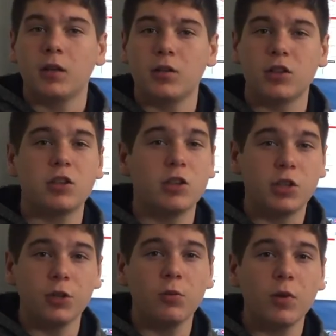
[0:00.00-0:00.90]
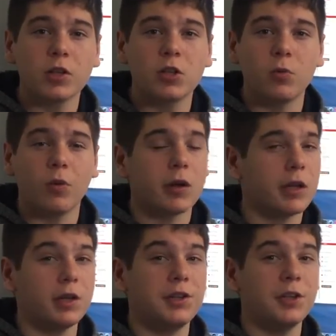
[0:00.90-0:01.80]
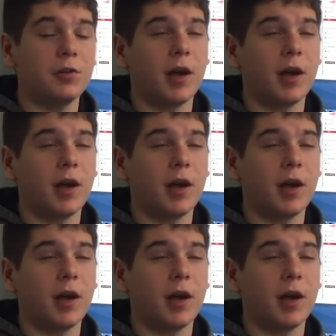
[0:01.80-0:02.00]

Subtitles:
just do what you want to do.